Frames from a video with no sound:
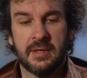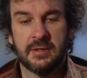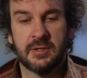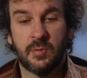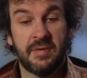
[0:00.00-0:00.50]

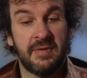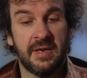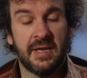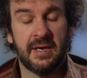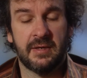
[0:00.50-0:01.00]
So we've
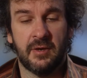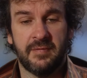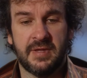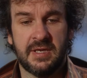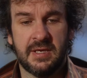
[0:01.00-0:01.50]
done that
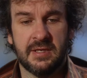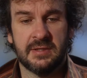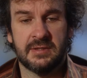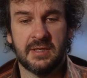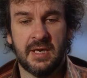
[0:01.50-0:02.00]
over the
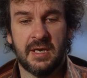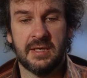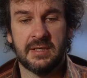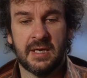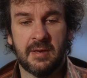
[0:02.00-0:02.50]
years.
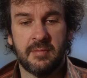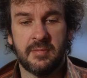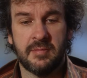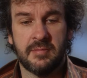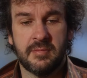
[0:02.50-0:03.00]
And
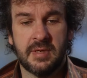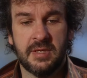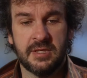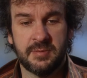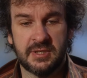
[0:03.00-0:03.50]

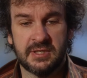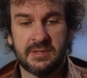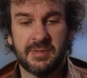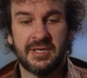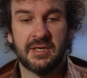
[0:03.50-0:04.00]
in this
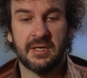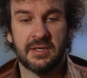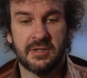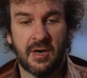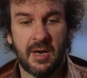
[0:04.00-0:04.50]

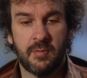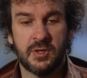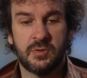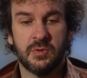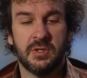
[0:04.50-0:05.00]
particular time,
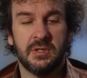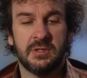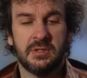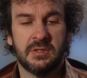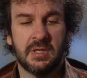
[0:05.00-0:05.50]
which
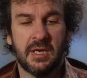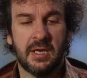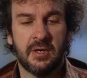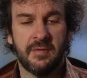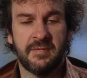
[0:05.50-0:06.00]
was
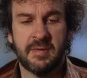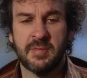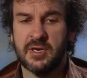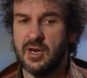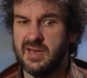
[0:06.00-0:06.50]

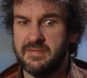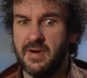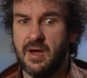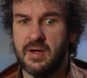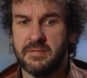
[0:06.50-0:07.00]
November
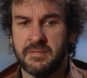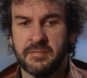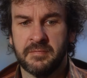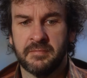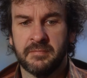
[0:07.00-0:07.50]
95,
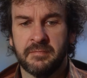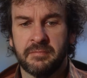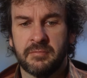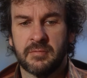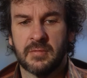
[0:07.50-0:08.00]

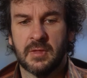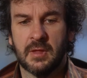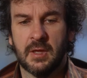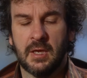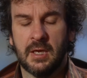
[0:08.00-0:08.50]

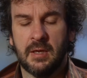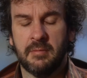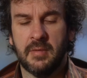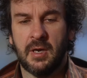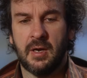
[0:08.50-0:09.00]
we'd